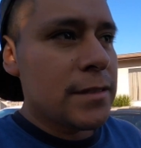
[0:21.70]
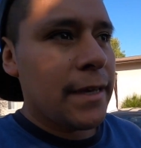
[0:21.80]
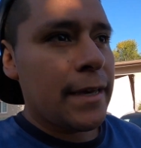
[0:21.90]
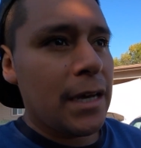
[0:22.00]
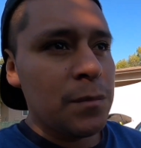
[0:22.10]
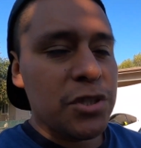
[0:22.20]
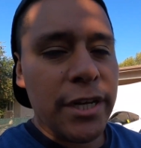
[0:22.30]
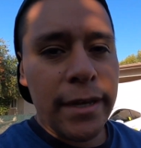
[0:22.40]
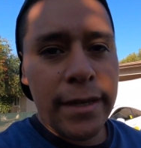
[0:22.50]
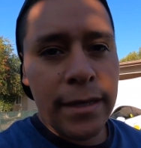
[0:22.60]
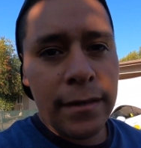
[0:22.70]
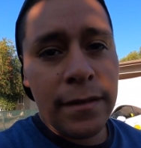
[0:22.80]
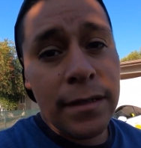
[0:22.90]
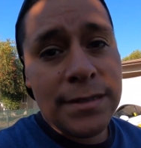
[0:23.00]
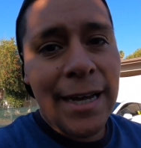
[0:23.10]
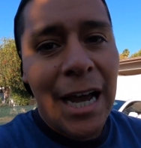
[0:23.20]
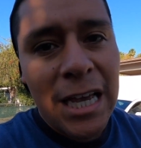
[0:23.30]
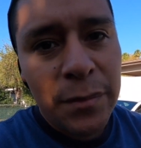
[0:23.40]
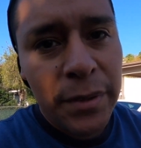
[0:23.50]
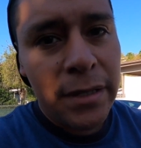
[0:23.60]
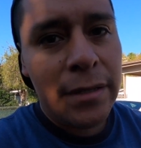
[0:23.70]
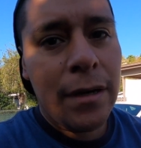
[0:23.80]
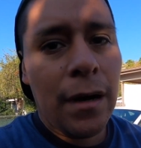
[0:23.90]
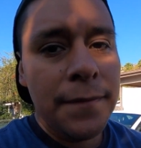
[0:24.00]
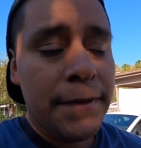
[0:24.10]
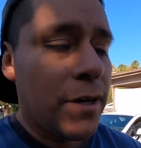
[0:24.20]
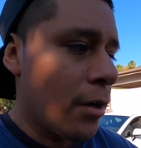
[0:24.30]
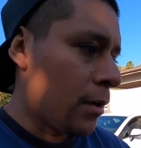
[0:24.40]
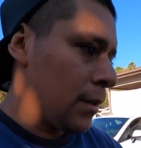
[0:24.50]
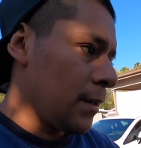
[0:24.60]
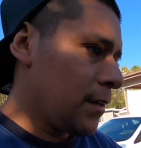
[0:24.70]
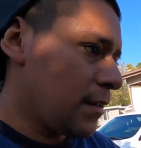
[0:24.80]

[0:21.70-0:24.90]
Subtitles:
Today I'm checking the timing on the car.